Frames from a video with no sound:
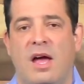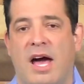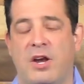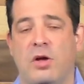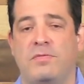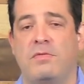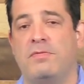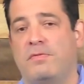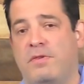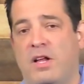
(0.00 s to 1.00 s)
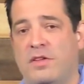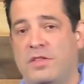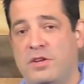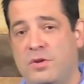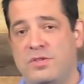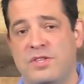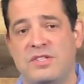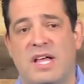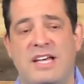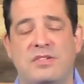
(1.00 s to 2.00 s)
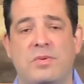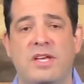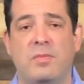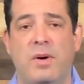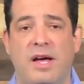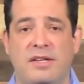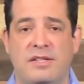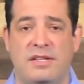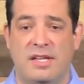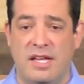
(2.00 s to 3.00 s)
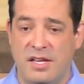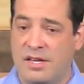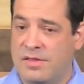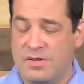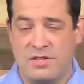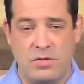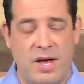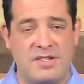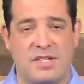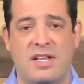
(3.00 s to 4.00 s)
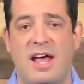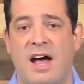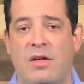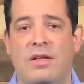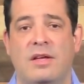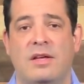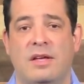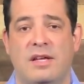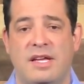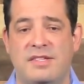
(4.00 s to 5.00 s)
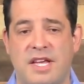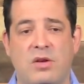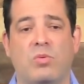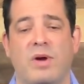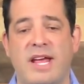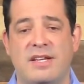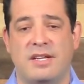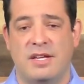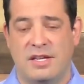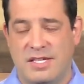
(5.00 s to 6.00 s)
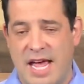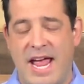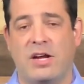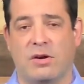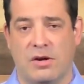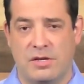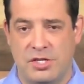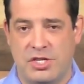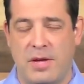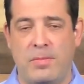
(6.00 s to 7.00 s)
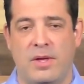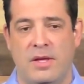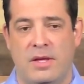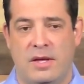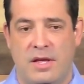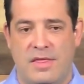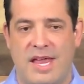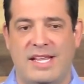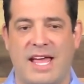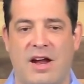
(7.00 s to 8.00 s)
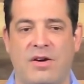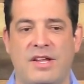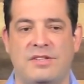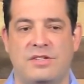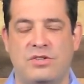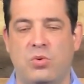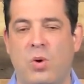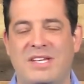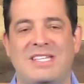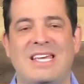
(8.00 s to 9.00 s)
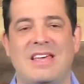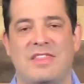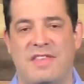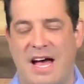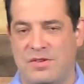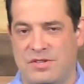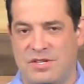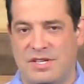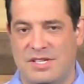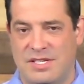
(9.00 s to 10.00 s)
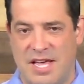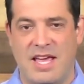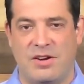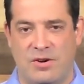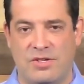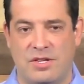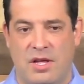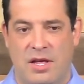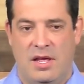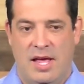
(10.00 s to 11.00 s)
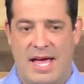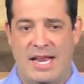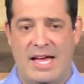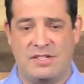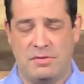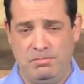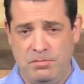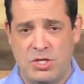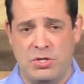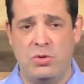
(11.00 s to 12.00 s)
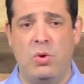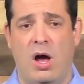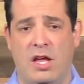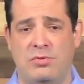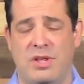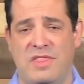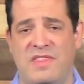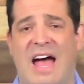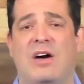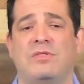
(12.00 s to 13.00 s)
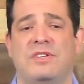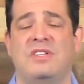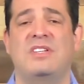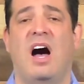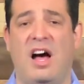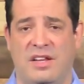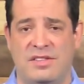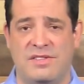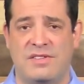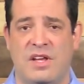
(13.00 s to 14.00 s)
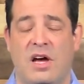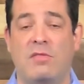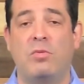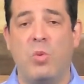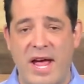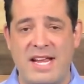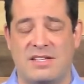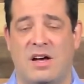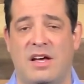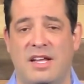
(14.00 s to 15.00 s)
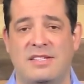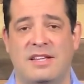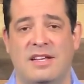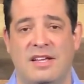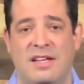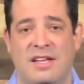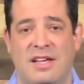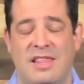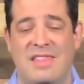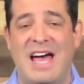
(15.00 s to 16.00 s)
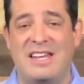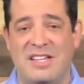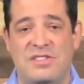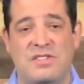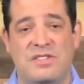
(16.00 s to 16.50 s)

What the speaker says: I don't know if you've followed the news this last week, but in the Suez Canal is a great tanker ship that carries 20,000 containers and has 200,000 tons of weight on it that is